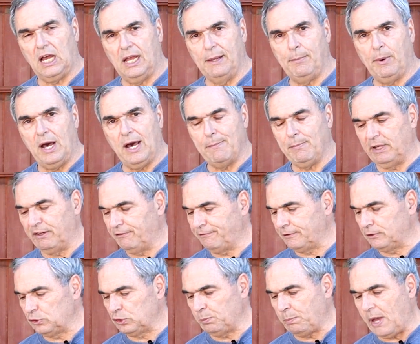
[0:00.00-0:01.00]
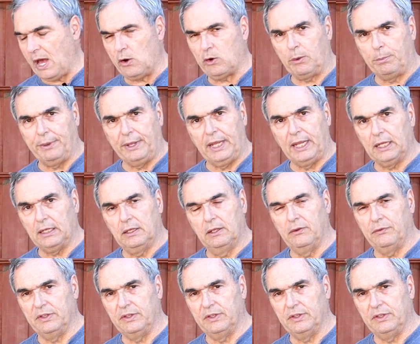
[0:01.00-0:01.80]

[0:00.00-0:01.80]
I bought my first power bank,